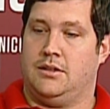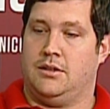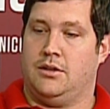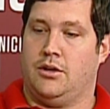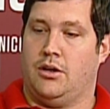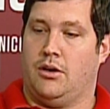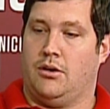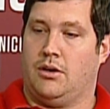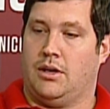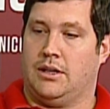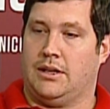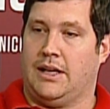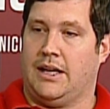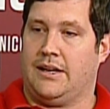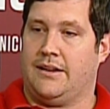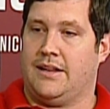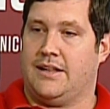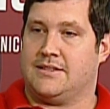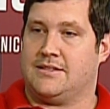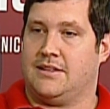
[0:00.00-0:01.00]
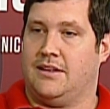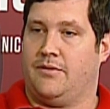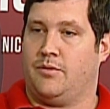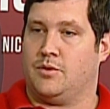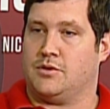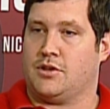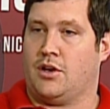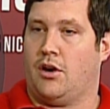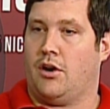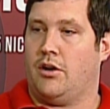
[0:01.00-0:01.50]
a lot of that stuff
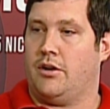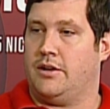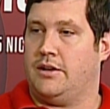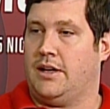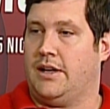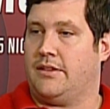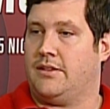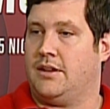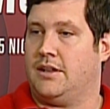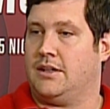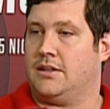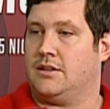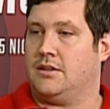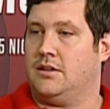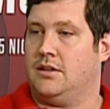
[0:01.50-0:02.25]
was hard, and I think